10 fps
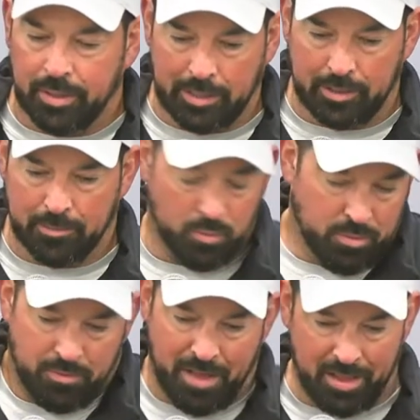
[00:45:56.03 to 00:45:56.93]
But
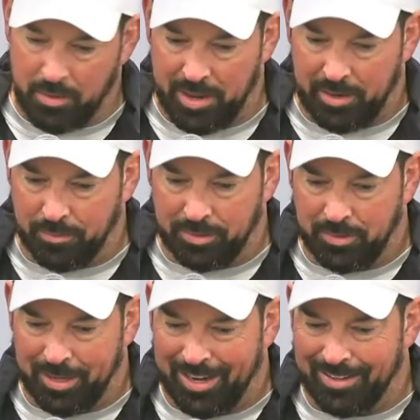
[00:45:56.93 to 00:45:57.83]
we'll evaluate it once
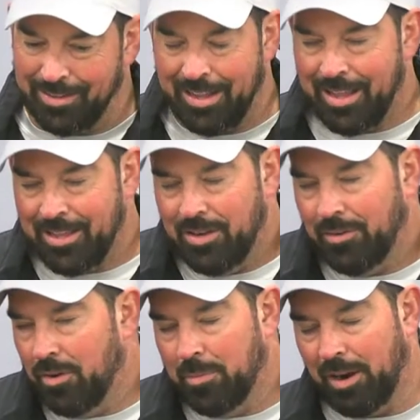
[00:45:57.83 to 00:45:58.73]
we get on. You don't
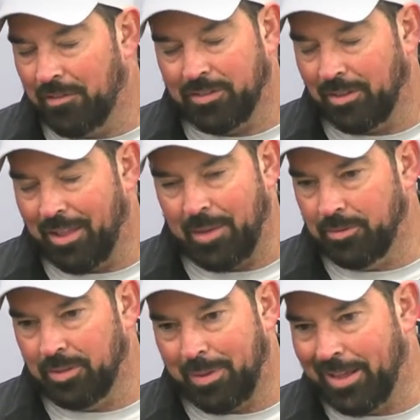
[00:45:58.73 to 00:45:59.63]
know about offensive linemen
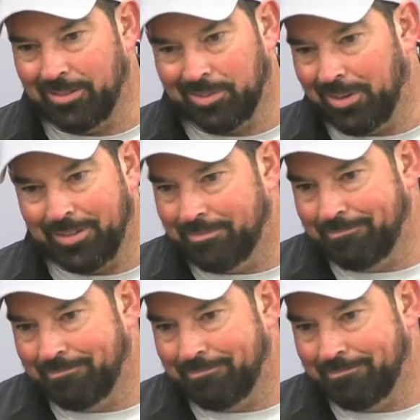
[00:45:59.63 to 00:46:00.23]
until the pads are on.